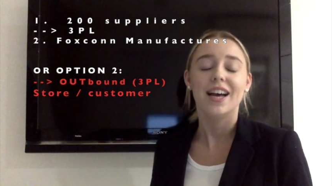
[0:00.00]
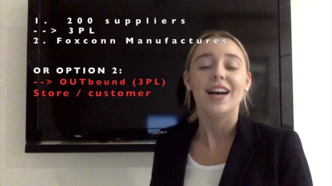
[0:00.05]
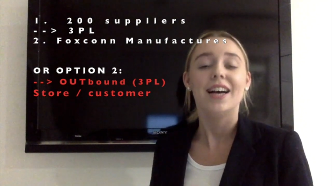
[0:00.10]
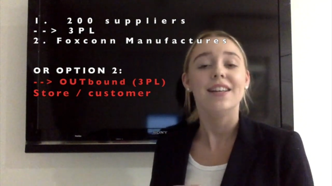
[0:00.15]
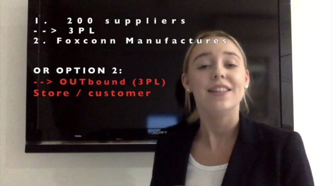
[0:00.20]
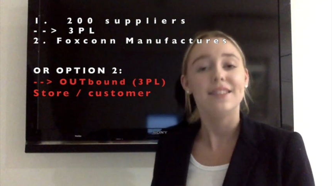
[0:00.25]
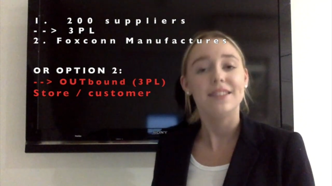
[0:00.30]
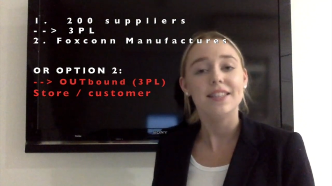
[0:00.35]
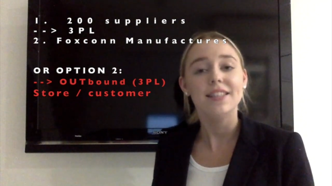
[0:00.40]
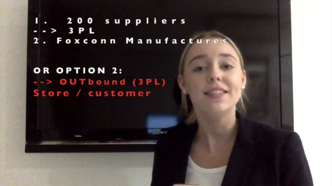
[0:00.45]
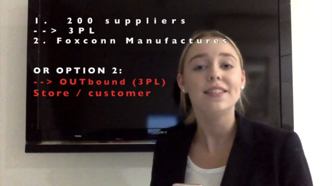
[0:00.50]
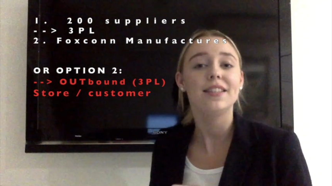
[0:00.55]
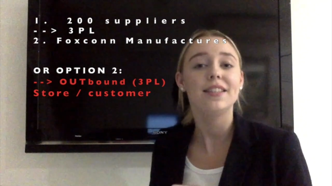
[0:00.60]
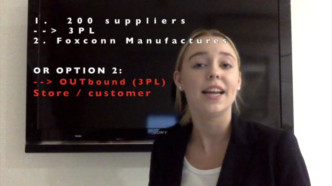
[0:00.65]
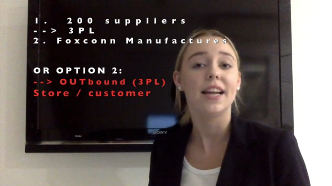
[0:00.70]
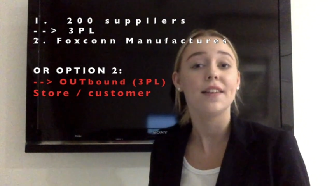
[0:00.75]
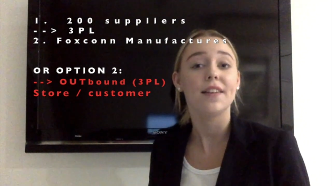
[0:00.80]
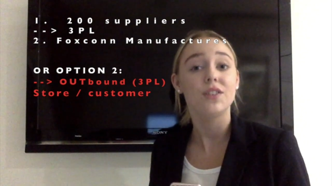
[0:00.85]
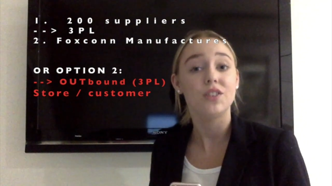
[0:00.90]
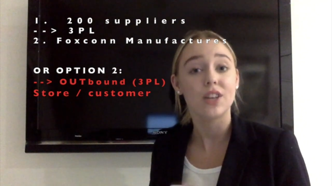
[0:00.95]

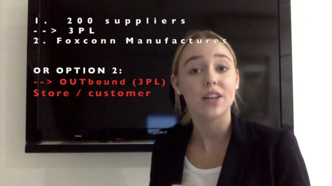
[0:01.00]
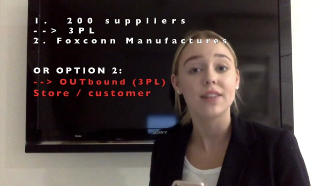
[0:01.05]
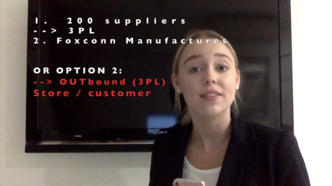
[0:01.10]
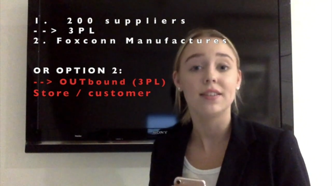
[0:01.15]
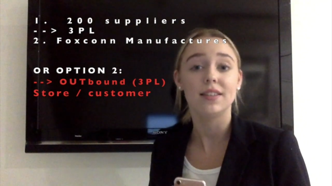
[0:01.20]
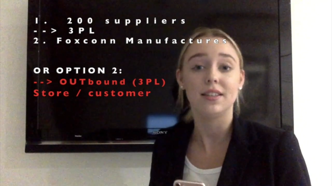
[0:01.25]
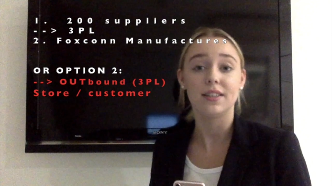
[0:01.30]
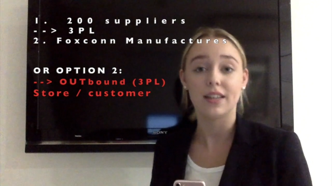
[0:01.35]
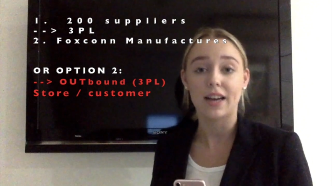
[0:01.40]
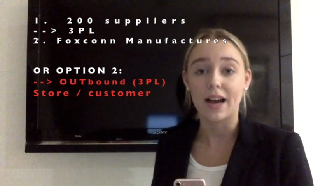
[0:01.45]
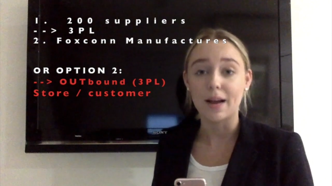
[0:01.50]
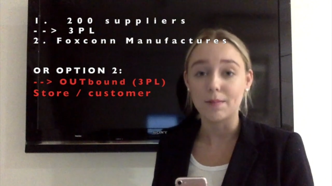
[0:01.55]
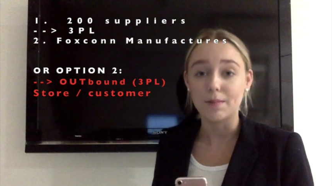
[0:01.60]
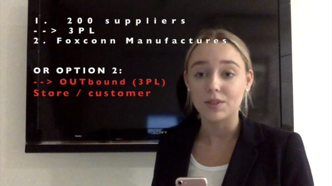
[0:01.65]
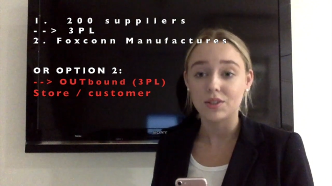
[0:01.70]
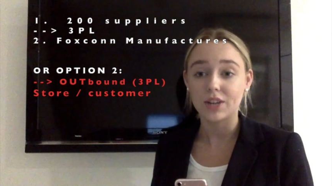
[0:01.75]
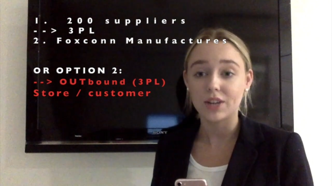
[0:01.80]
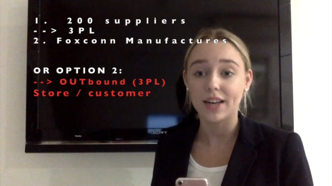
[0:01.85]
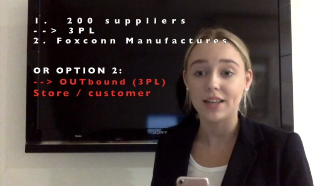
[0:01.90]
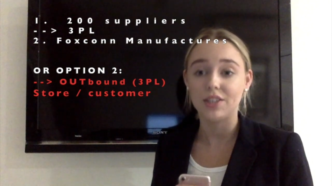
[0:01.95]
assisting the just-in-time
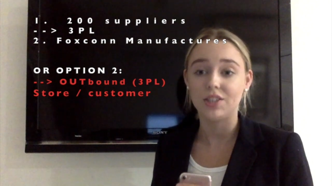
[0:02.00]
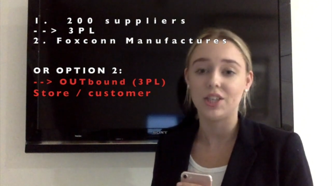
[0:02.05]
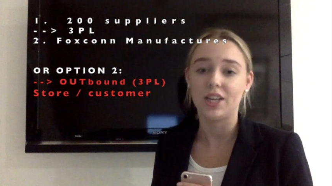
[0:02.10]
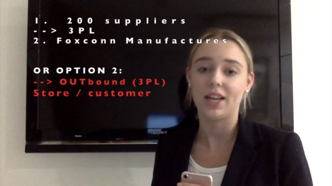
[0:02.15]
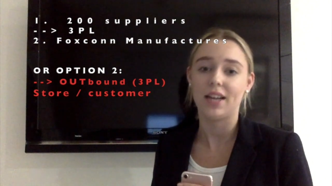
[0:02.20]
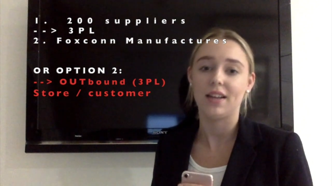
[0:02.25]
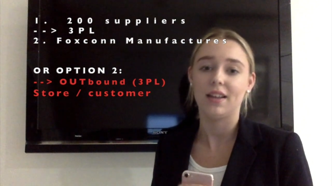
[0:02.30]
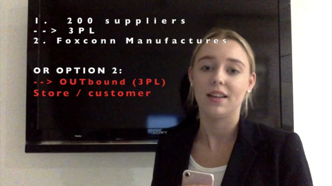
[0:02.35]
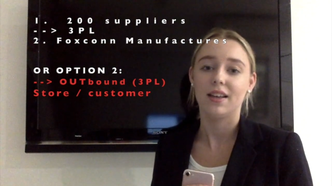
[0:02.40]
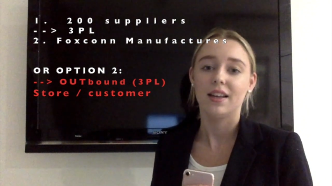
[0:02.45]
strategy.